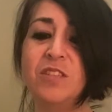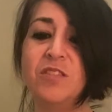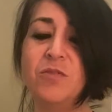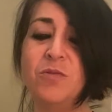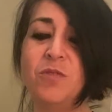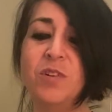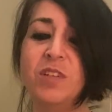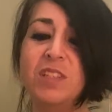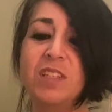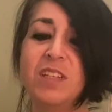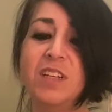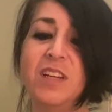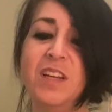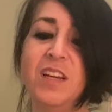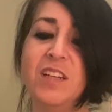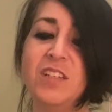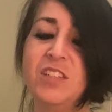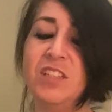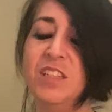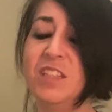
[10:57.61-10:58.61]
towards the
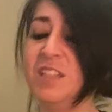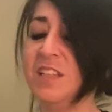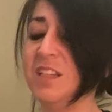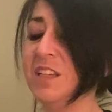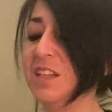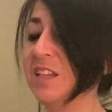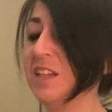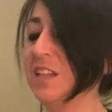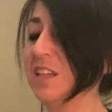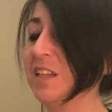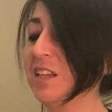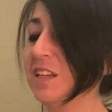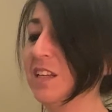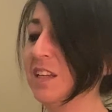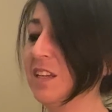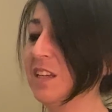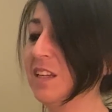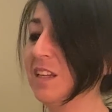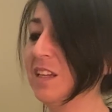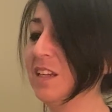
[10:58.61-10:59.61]
connection.
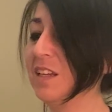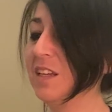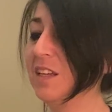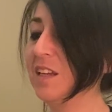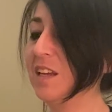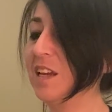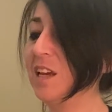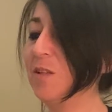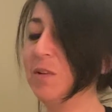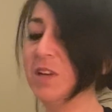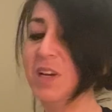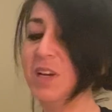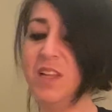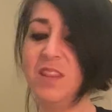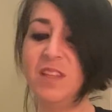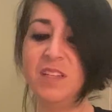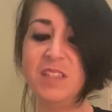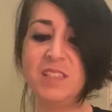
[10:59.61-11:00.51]
And we got the